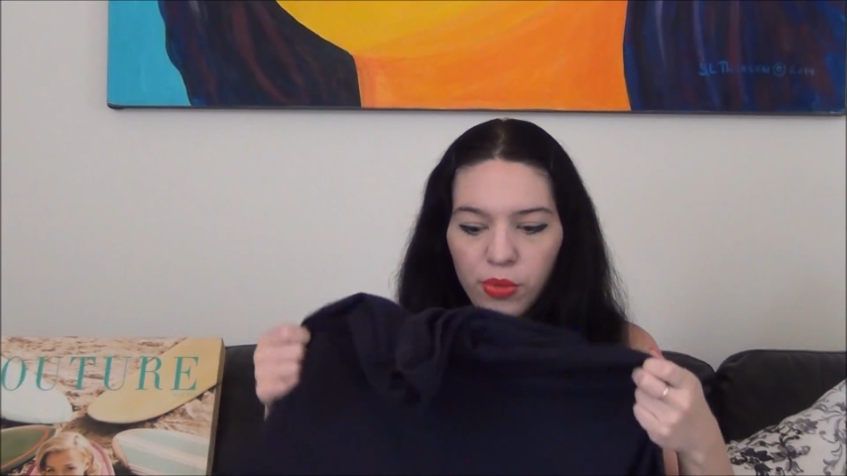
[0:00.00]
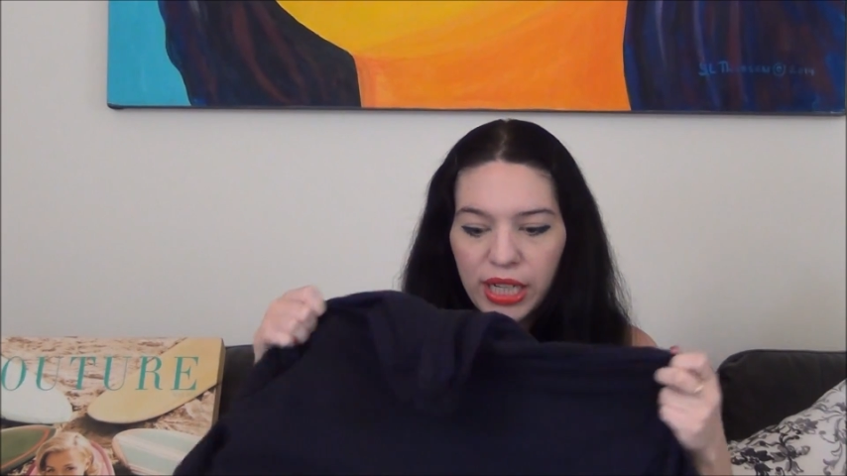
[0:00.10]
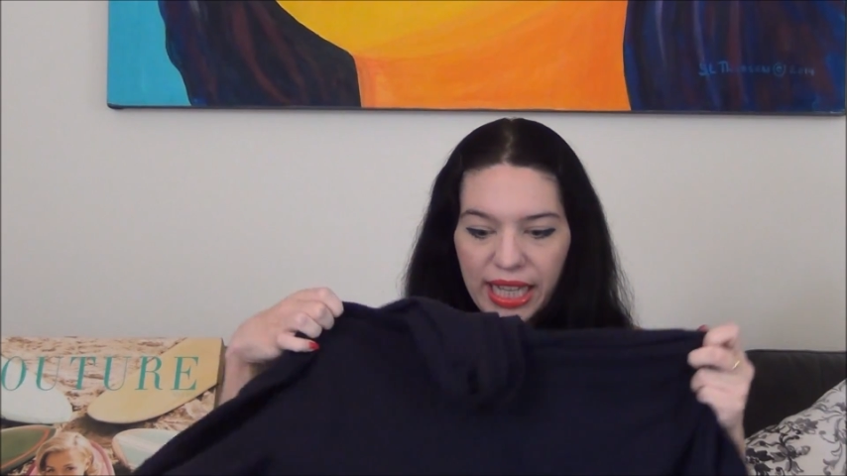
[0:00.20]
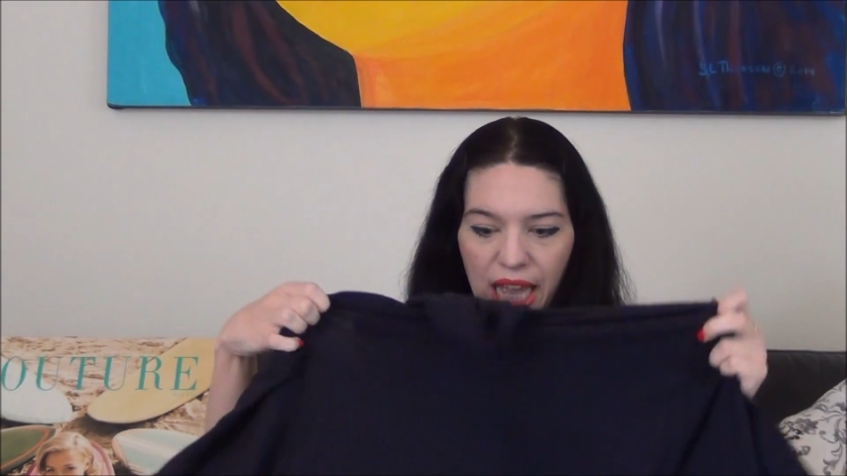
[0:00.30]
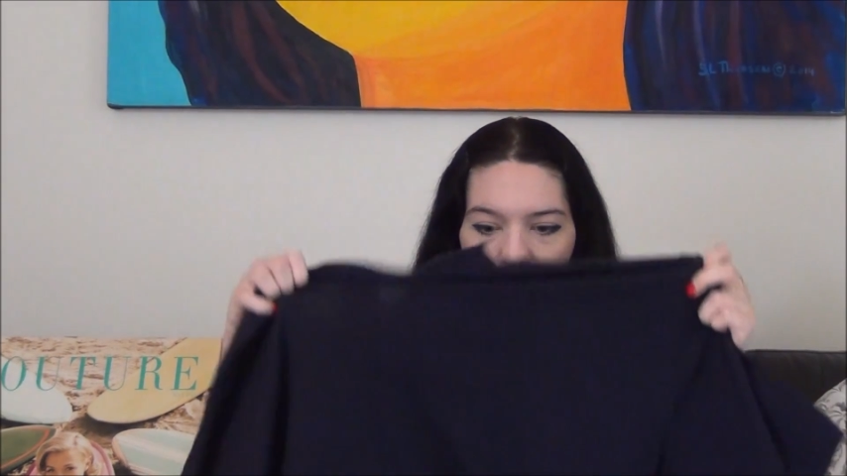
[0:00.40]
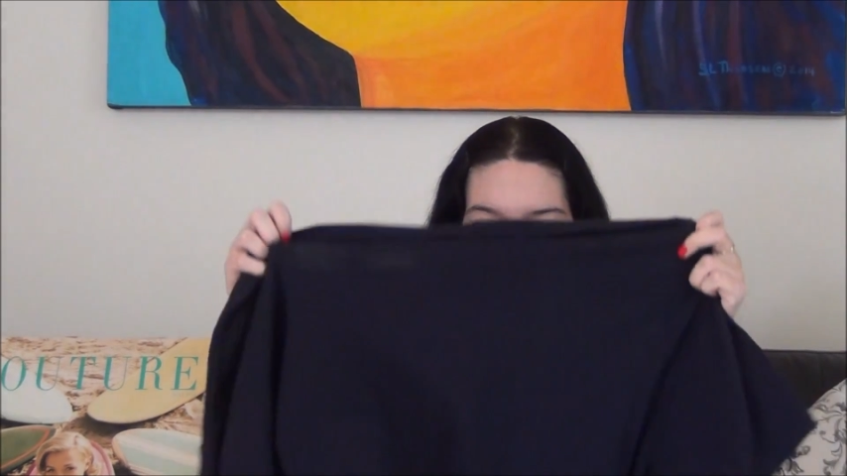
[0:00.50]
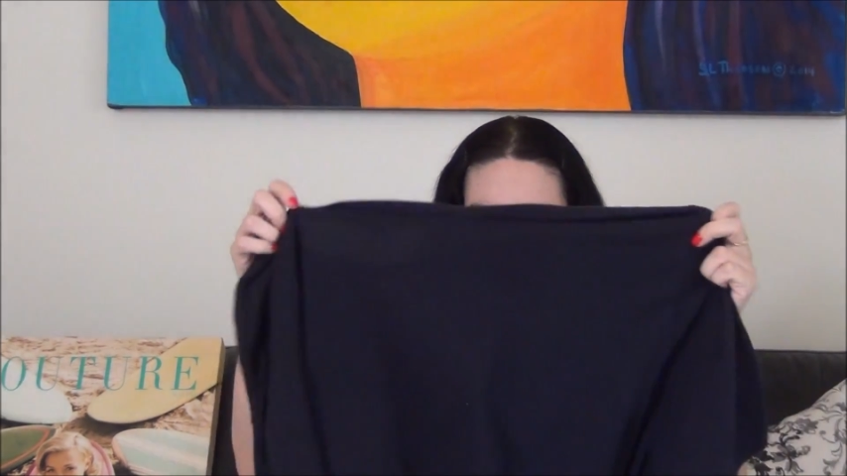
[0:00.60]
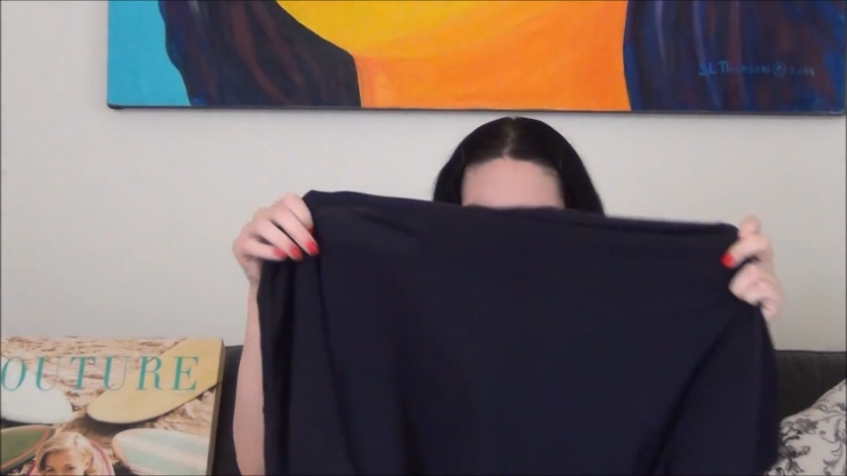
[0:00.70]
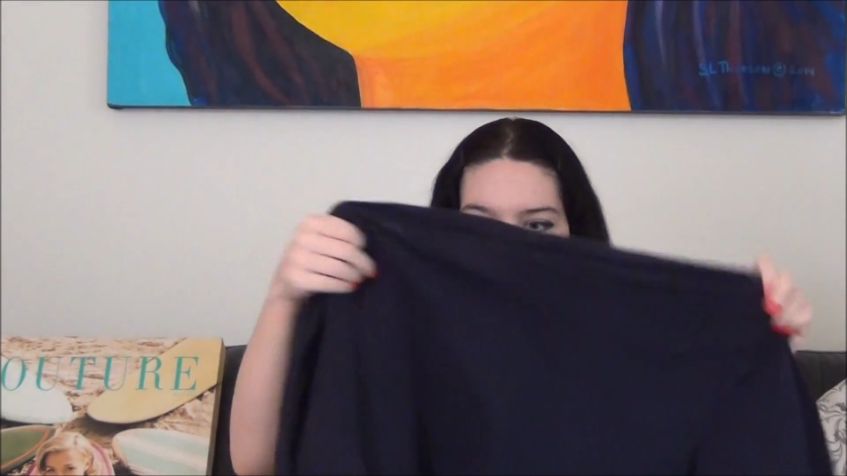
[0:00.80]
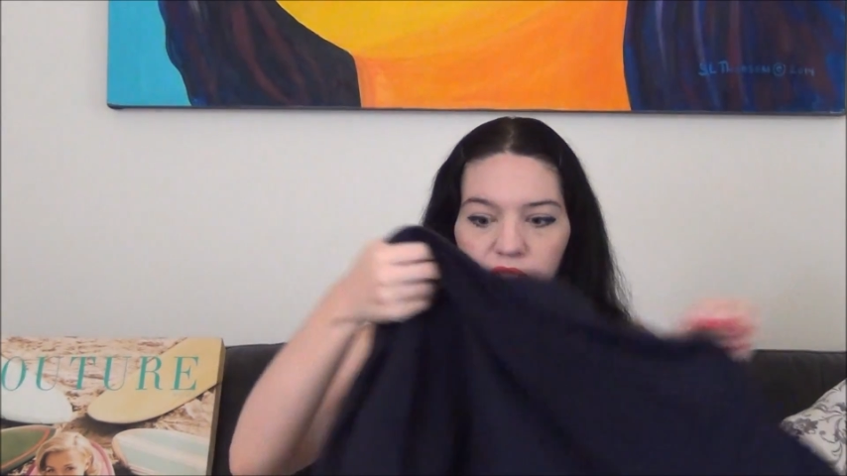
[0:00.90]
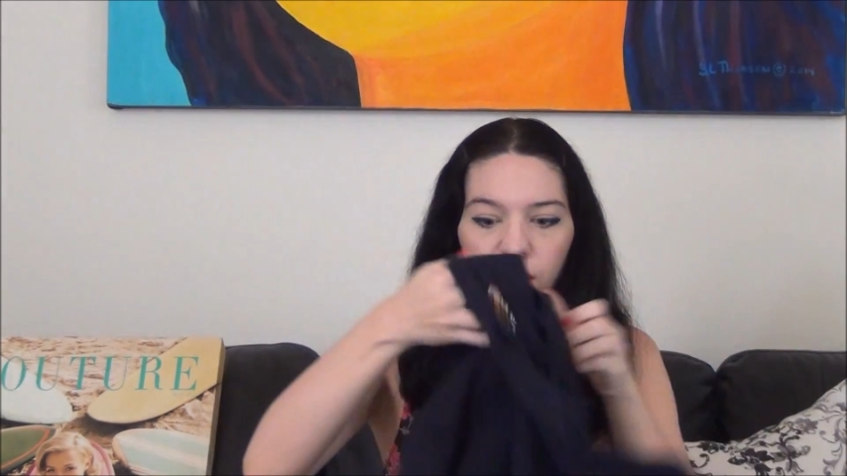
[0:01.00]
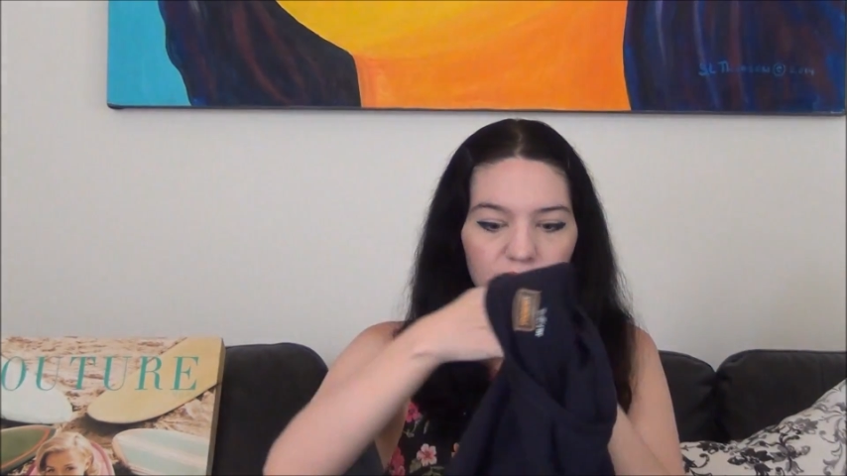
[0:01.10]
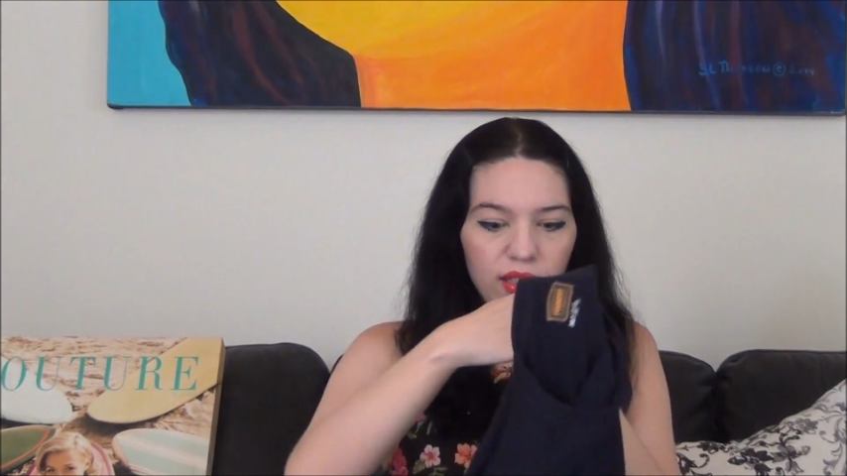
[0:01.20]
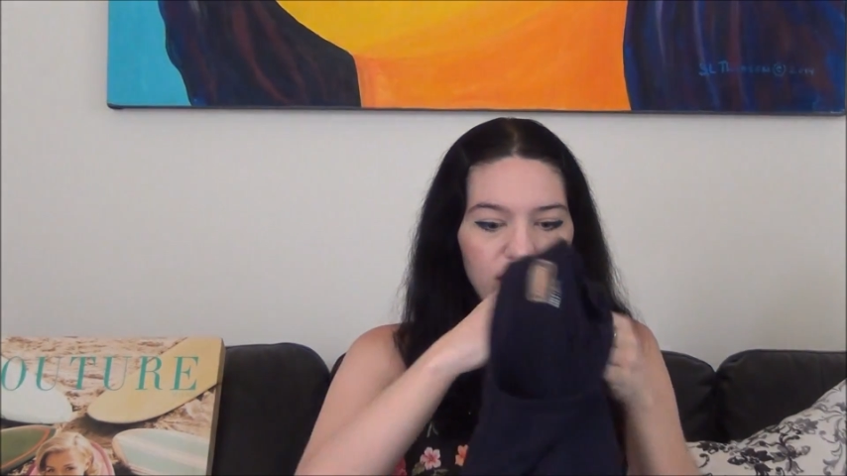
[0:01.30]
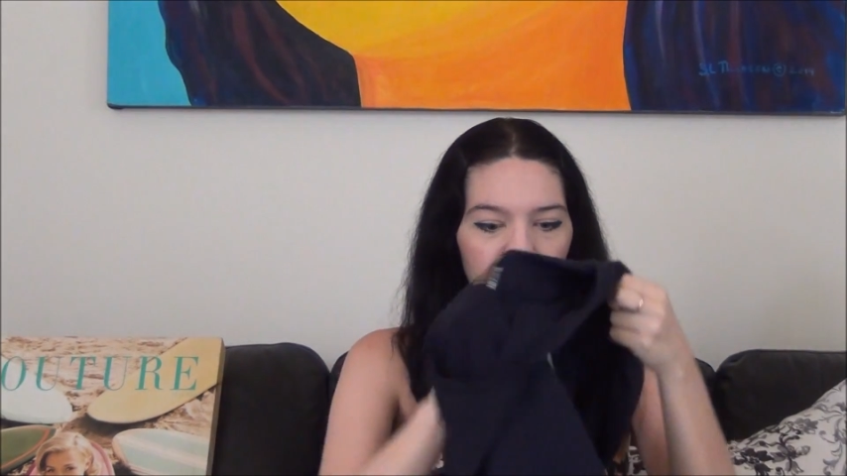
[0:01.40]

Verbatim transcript: pretty happy with this.